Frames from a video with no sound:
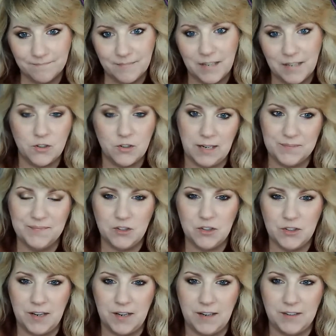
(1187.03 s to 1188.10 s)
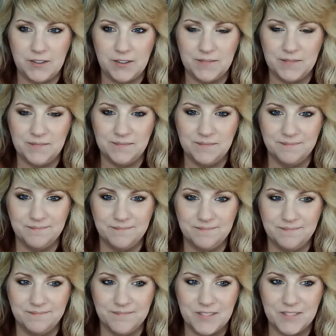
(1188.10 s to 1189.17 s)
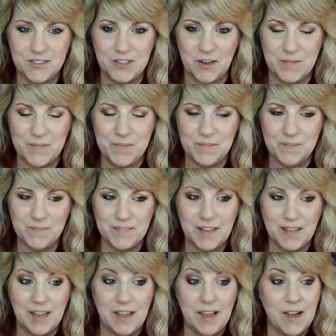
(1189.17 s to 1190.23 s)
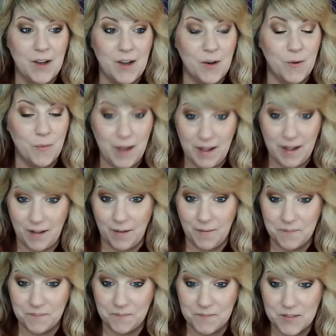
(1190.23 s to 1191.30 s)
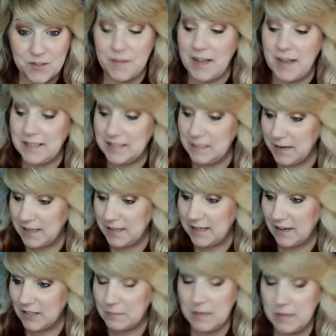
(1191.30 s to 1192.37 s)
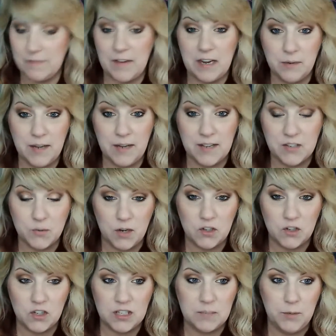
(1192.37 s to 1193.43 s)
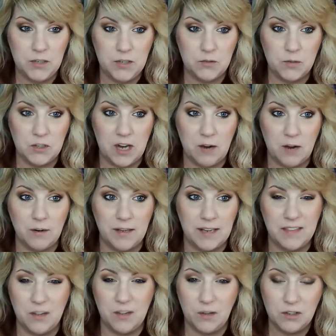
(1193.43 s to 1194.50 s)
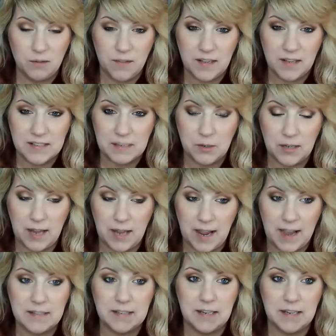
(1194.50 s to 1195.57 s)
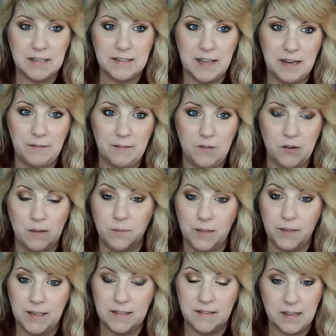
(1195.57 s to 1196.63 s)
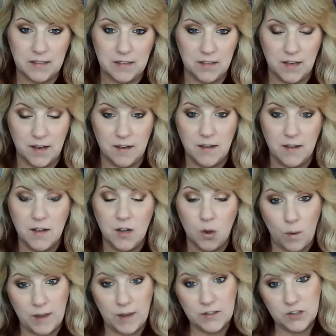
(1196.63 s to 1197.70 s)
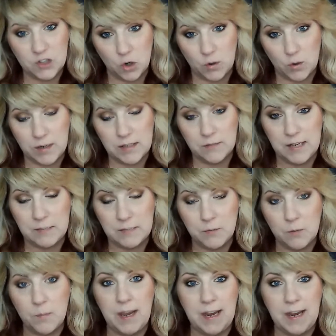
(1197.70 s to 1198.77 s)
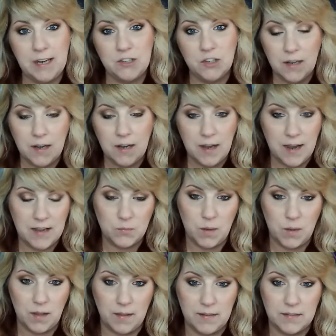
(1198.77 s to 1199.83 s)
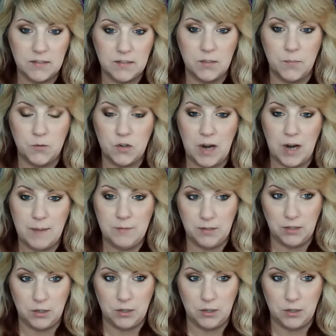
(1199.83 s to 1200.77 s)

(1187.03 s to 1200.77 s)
here's your stage. So, well, So that's the big announcement. If anyone has questions, please reach out. Again, the only two things I'm going to ask is that if you can please like the When Stories Facebook page, as well as subscribe to the